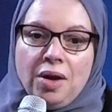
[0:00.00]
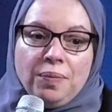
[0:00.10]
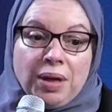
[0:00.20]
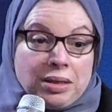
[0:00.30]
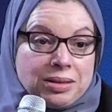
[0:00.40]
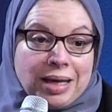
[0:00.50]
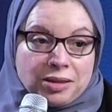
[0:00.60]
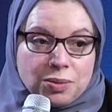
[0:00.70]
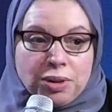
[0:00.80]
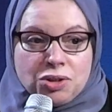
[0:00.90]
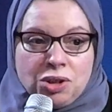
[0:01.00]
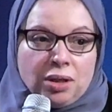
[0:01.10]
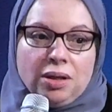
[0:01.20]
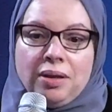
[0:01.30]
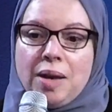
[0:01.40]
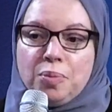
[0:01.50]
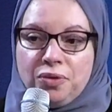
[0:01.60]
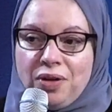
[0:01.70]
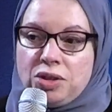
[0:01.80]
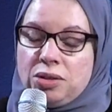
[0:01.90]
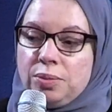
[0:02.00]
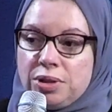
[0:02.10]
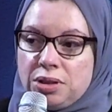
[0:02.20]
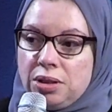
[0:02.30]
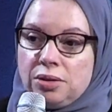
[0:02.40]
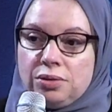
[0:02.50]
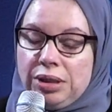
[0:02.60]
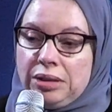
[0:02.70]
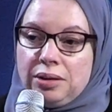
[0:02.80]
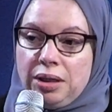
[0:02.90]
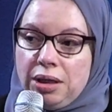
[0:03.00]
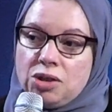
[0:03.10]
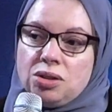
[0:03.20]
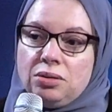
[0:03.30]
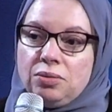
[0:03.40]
because that's what it took in that profession, particularly in litigation.